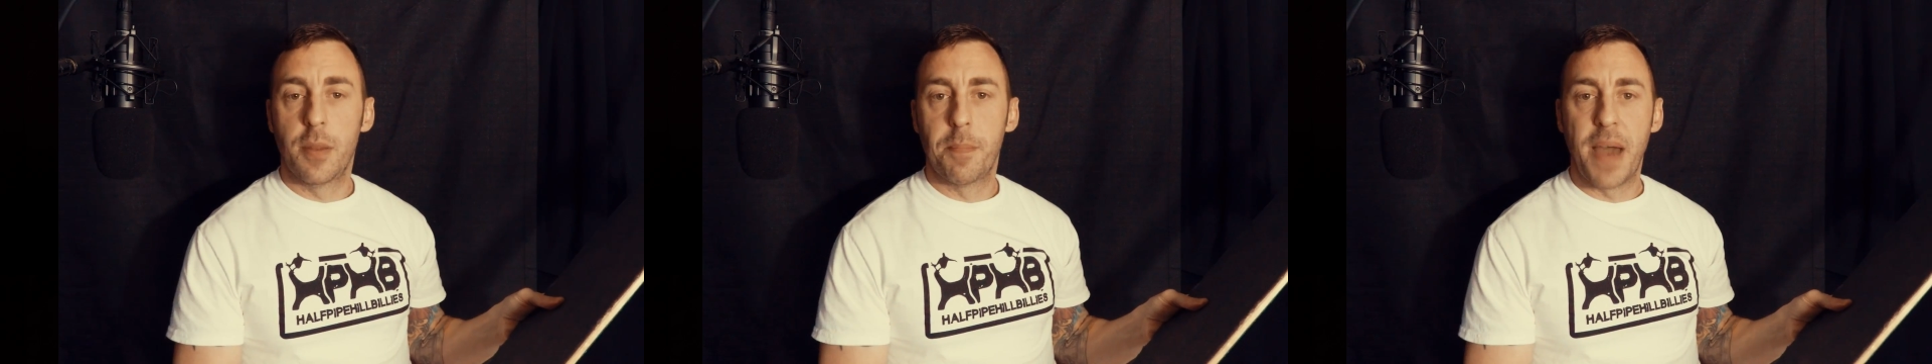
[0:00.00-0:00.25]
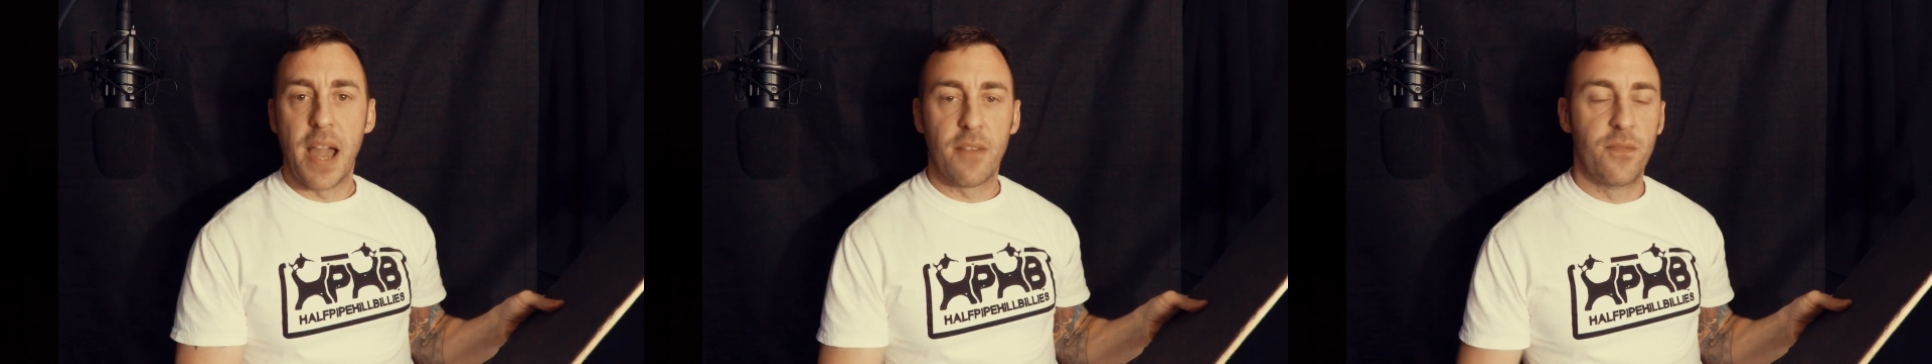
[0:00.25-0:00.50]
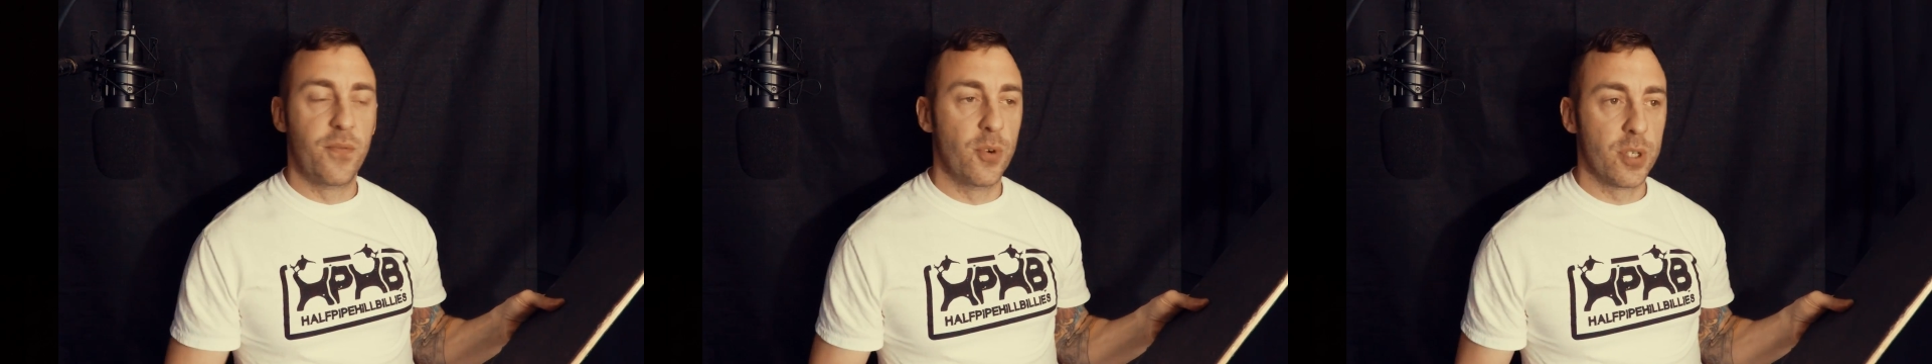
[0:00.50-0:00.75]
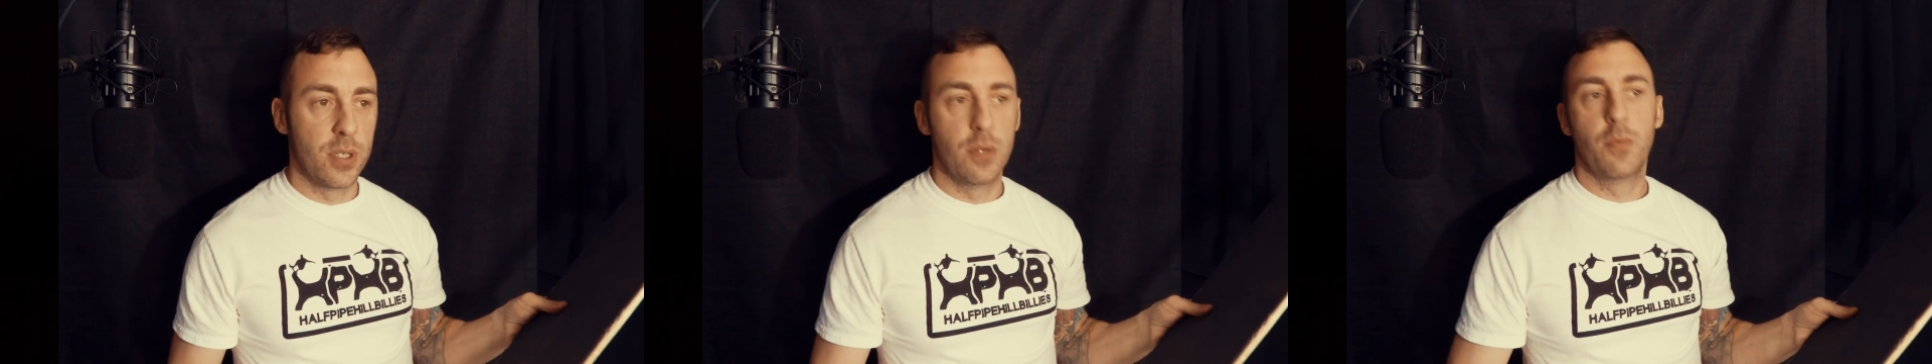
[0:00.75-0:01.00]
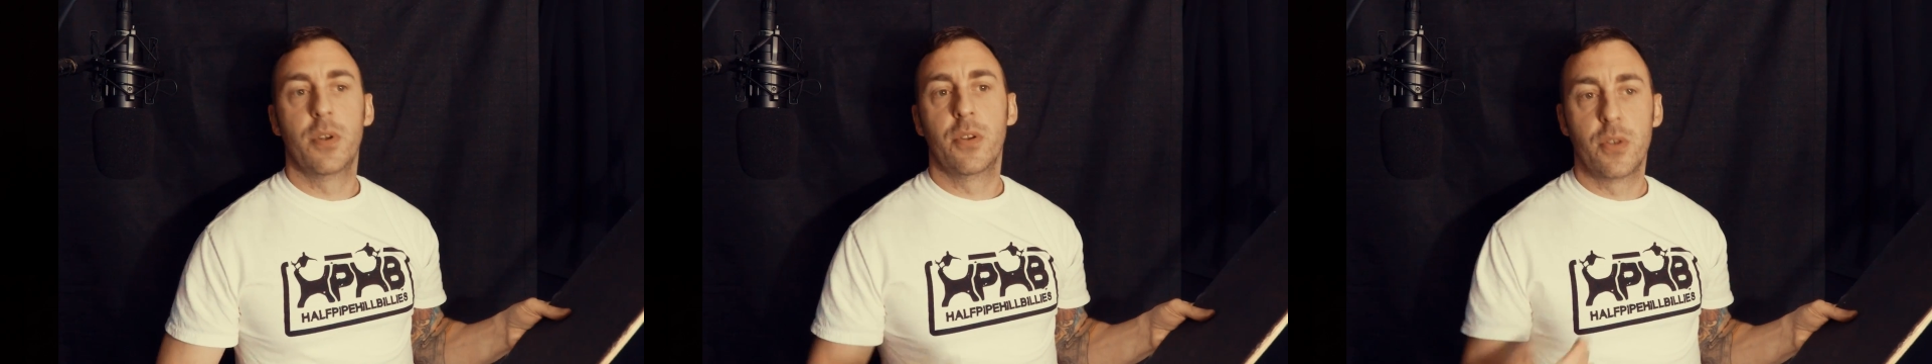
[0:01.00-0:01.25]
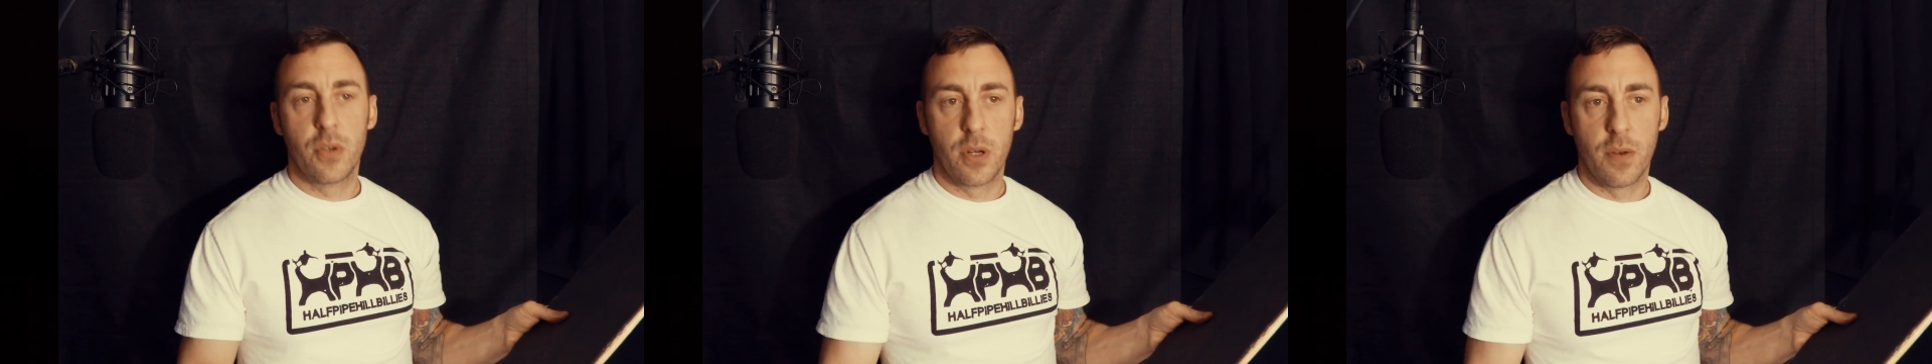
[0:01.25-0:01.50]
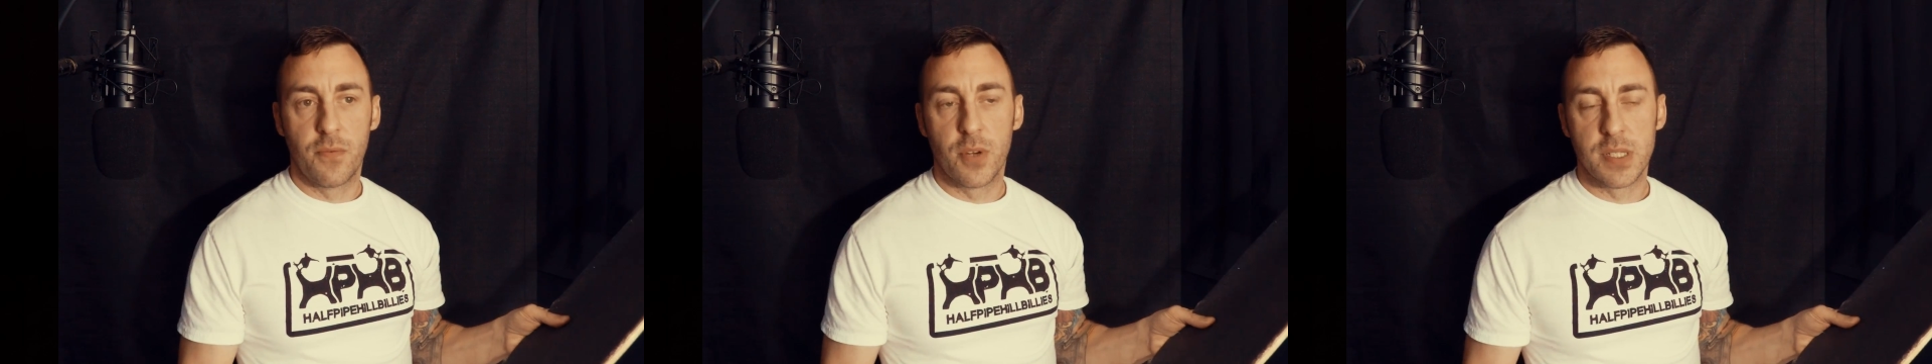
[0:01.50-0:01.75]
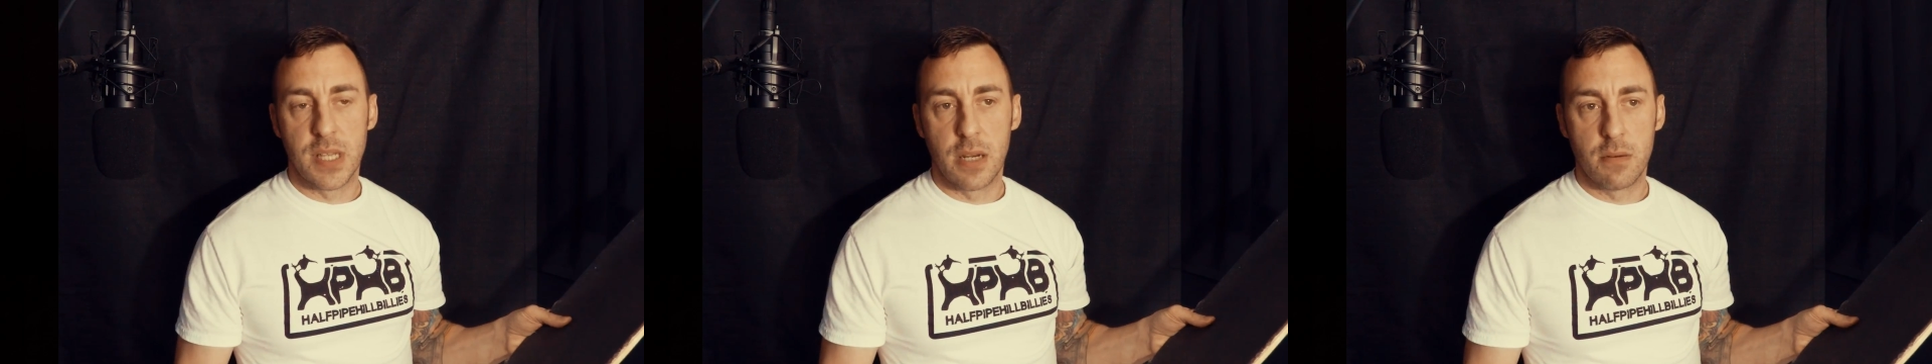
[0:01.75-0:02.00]
back foot when you're doing a
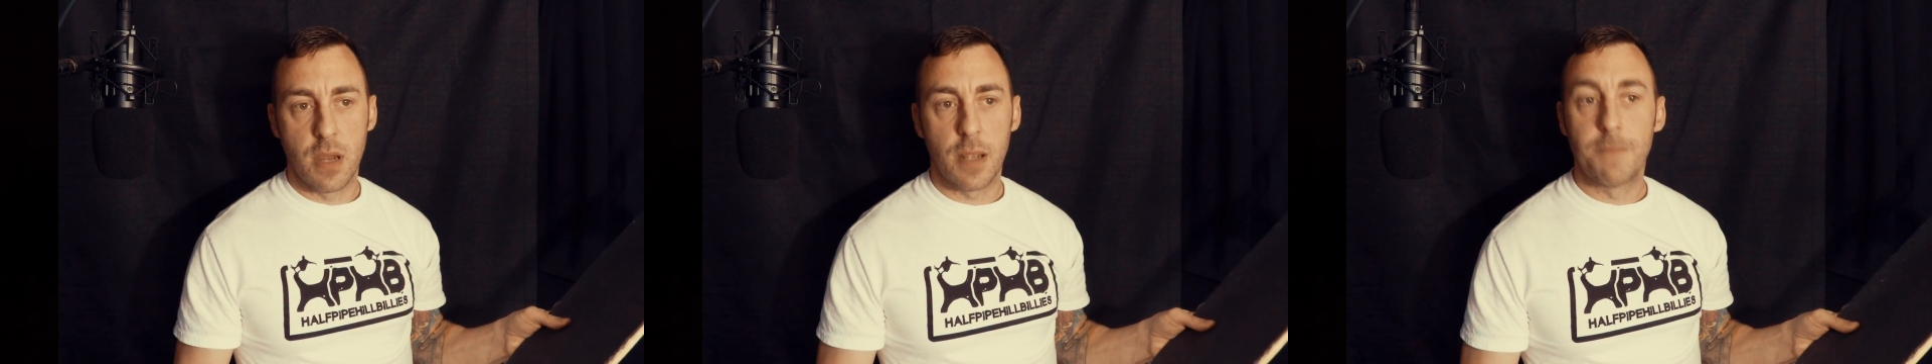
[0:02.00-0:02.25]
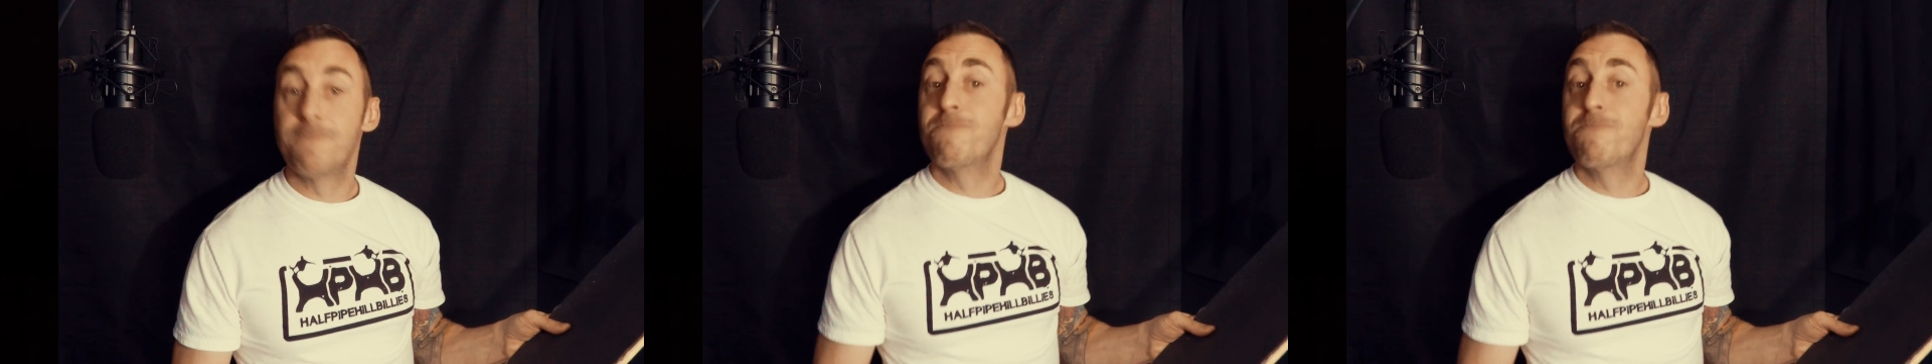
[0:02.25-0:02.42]
frontside rock.